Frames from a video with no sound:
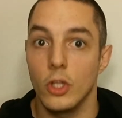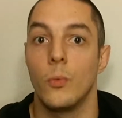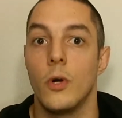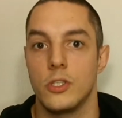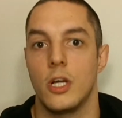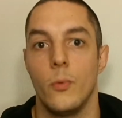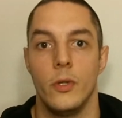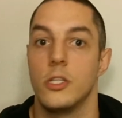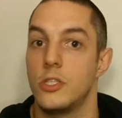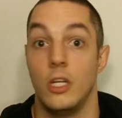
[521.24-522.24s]
The ones I
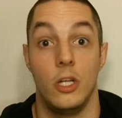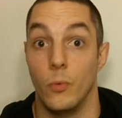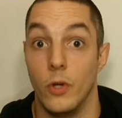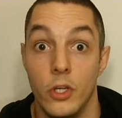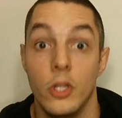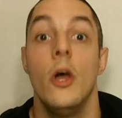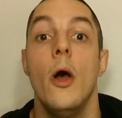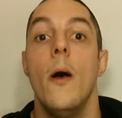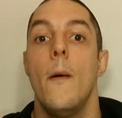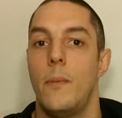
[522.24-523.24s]
witnessed certainly weren't,
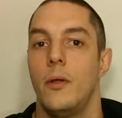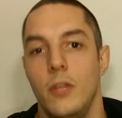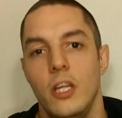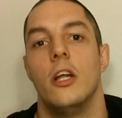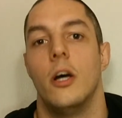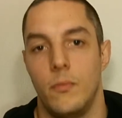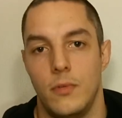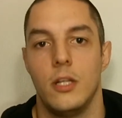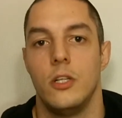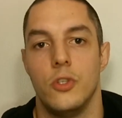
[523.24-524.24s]
but
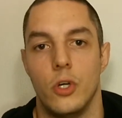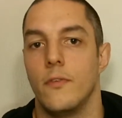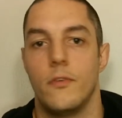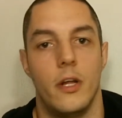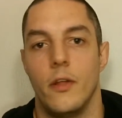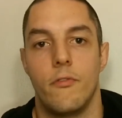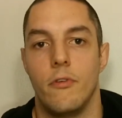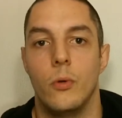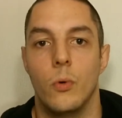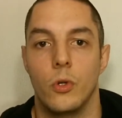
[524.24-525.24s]
they'll enjoy it for around
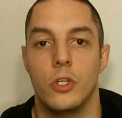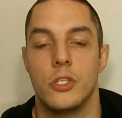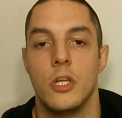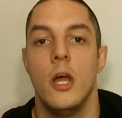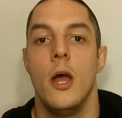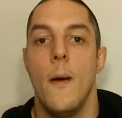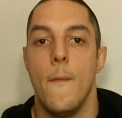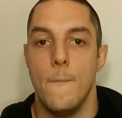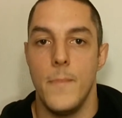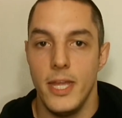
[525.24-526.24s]
3/4.
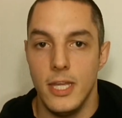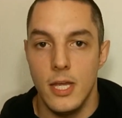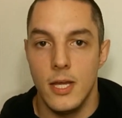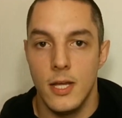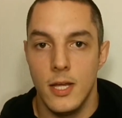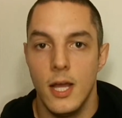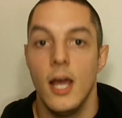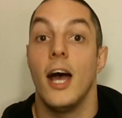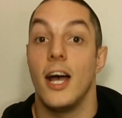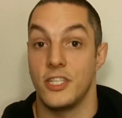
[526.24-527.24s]
Me,
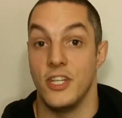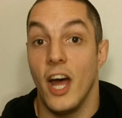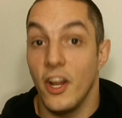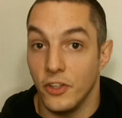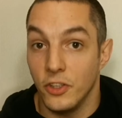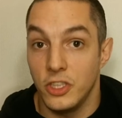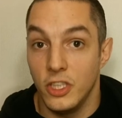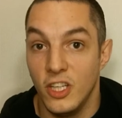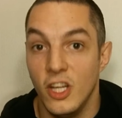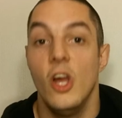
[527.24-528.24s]
as an
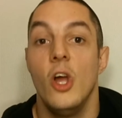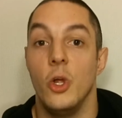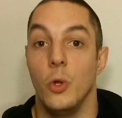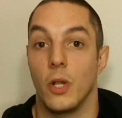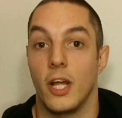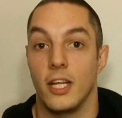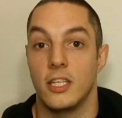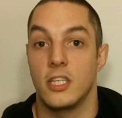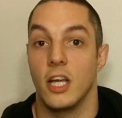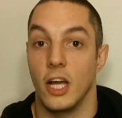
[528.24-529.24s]
adult who
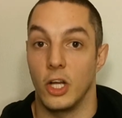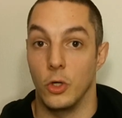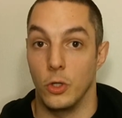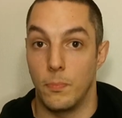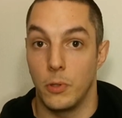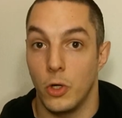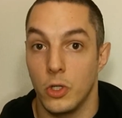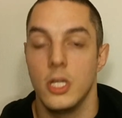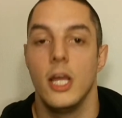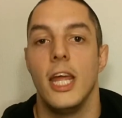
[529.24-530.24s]
likes a good
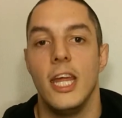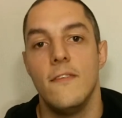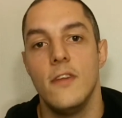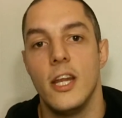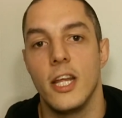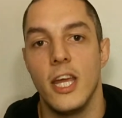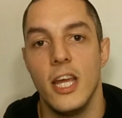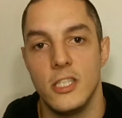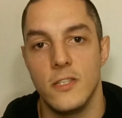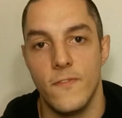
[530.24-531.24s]
plot, even in a
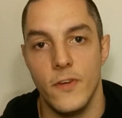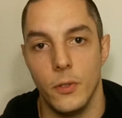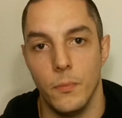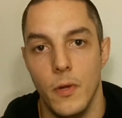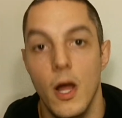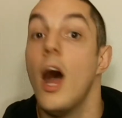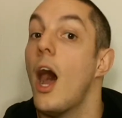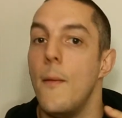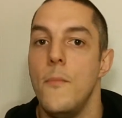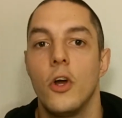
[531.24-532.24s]
kid's film,
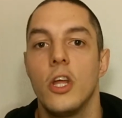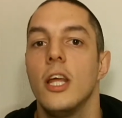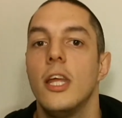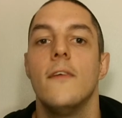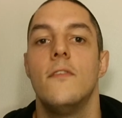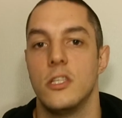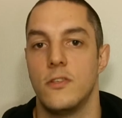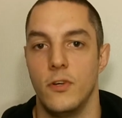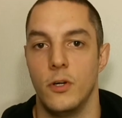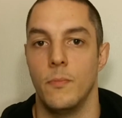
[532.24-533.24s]
I'm not going to give
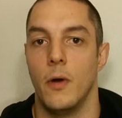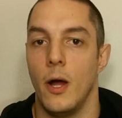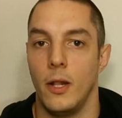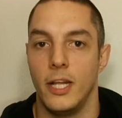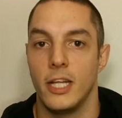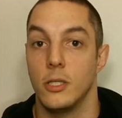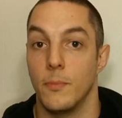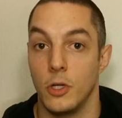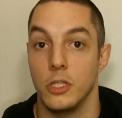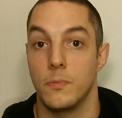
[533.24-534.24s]
this film a let
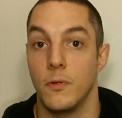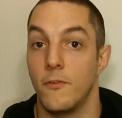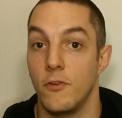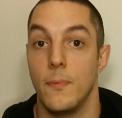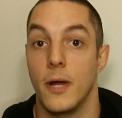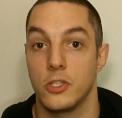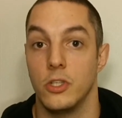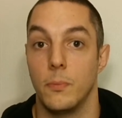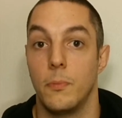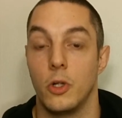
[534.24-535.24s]
up on a free pass
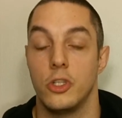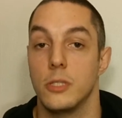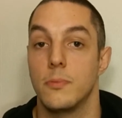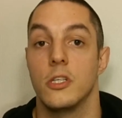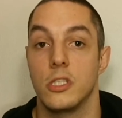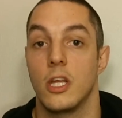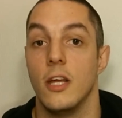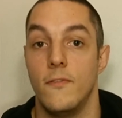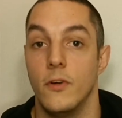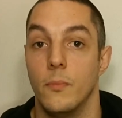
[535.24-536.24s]
on the plot just because it's a
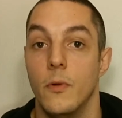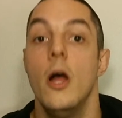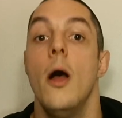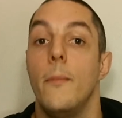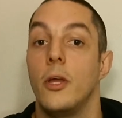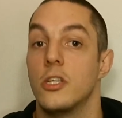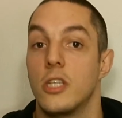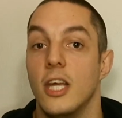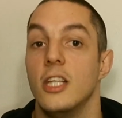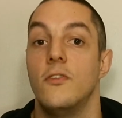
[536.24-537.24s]
kid film,
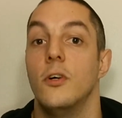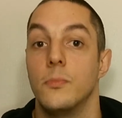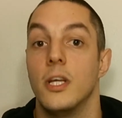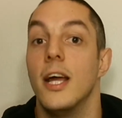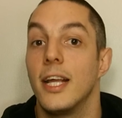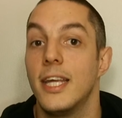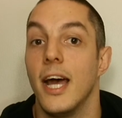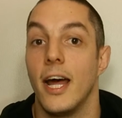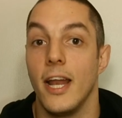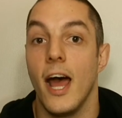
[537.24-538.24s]
because kids' films
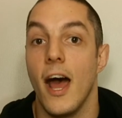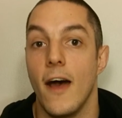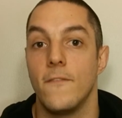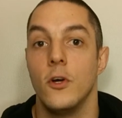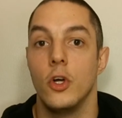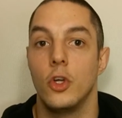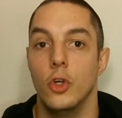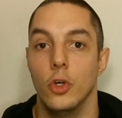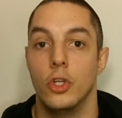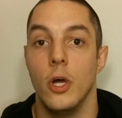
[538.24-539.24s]
can have
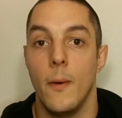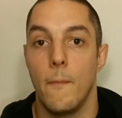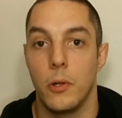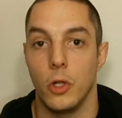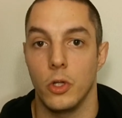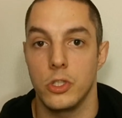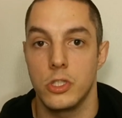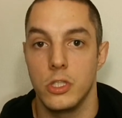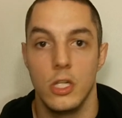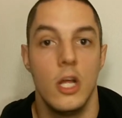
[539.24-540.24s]
good
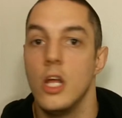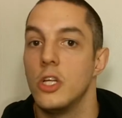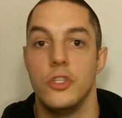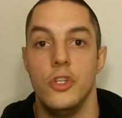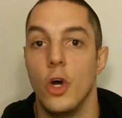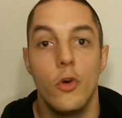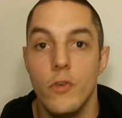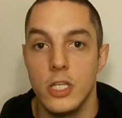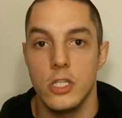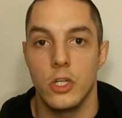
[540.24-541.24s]
plots. No
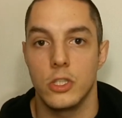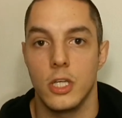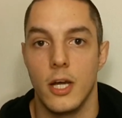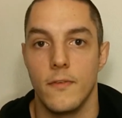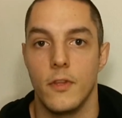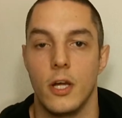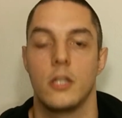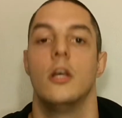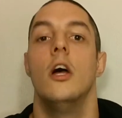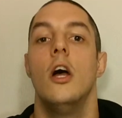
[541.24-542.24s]
reason not to have that.